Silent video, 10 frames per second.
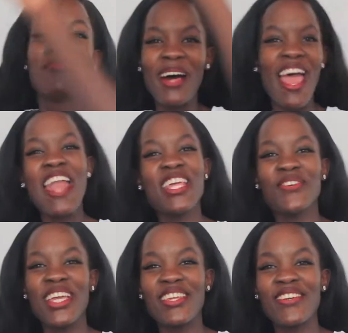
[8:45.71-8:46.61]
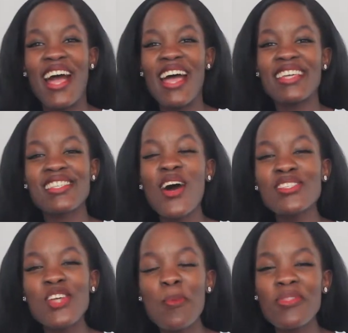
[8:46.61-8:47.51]
But anyway, you guys,
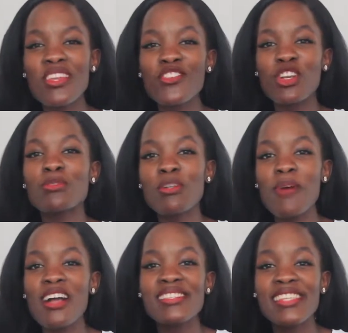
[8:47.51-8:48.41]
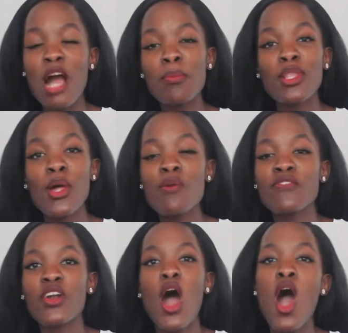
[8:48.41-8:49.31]
also open the description box down below
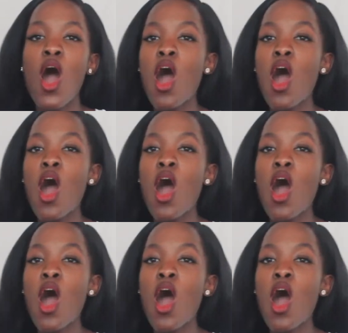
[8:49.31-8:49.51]
for